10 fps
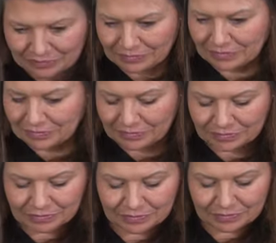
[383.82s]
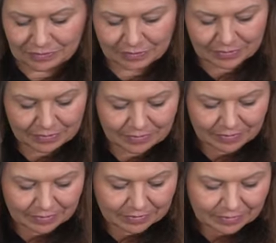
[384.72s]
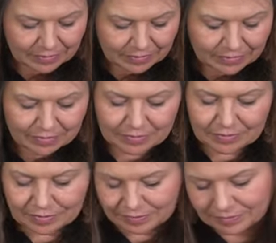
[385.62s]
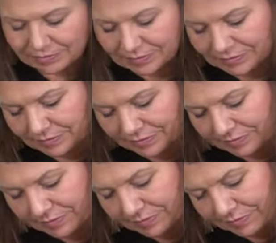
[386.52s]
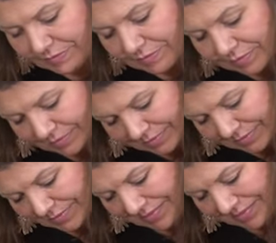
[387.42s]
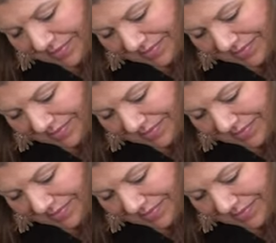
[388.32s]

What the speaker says: (silent)